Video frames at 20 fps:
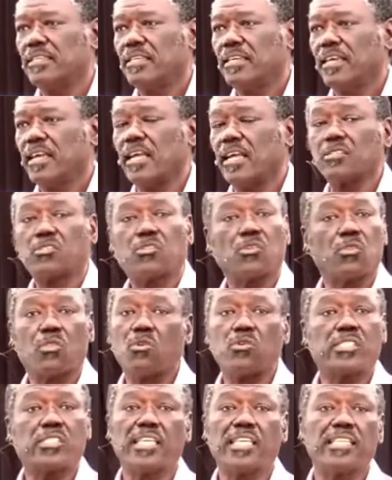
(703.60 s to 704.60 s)
And so
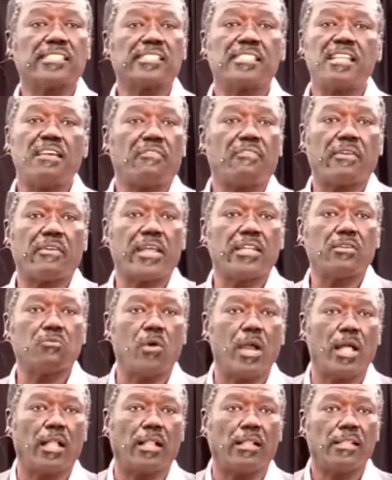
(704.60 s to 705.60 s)
those things never end
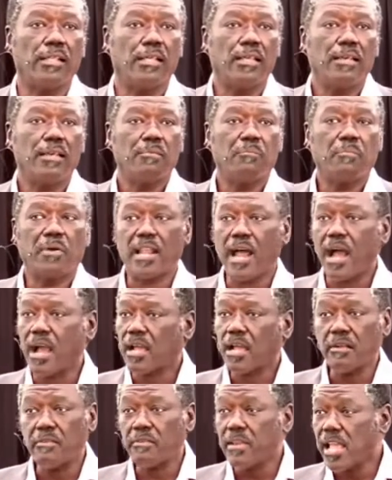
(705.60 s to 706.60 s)
well. But our
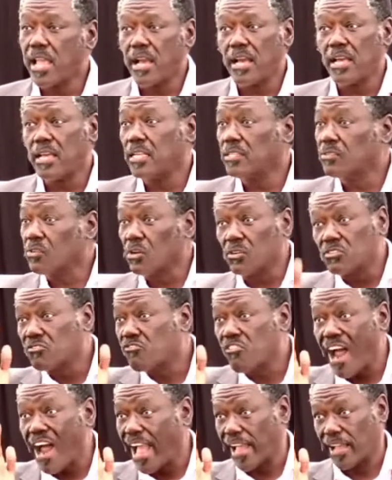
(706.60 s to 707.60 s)
career is on
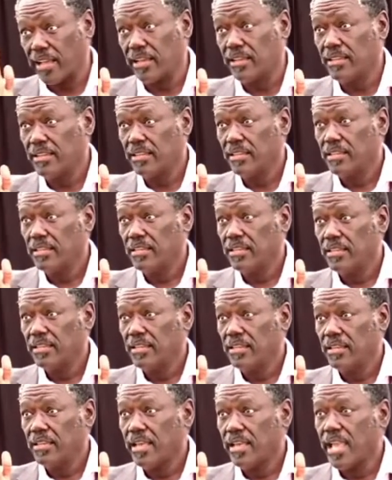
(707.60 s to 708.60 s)
track.
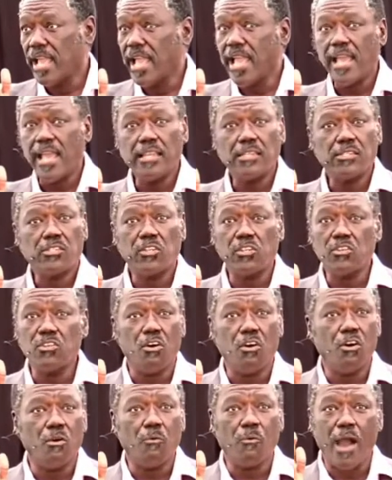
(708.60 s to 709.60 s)
And,
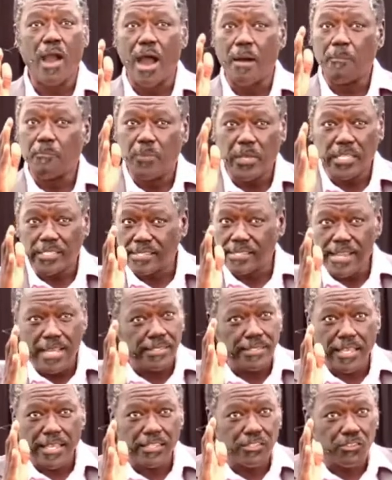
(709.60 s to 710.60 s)
our business
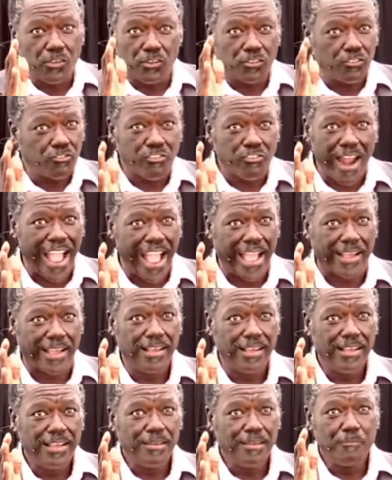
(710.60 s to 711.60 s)
is on track
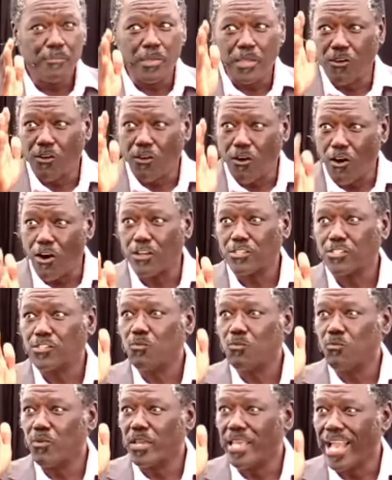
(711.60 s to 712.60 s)
because
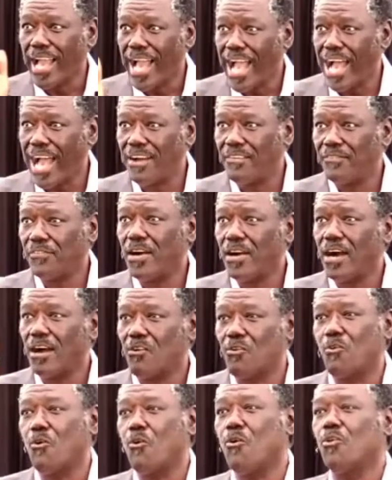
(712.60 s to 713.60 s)
we have a
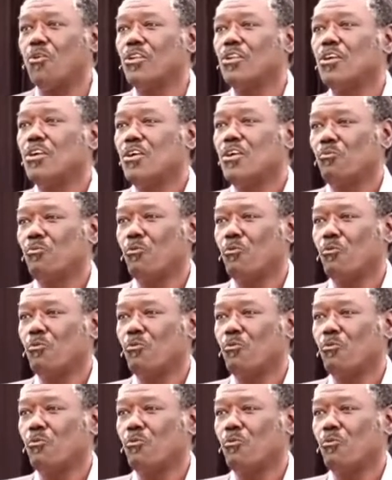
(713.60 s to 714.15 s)
goal we're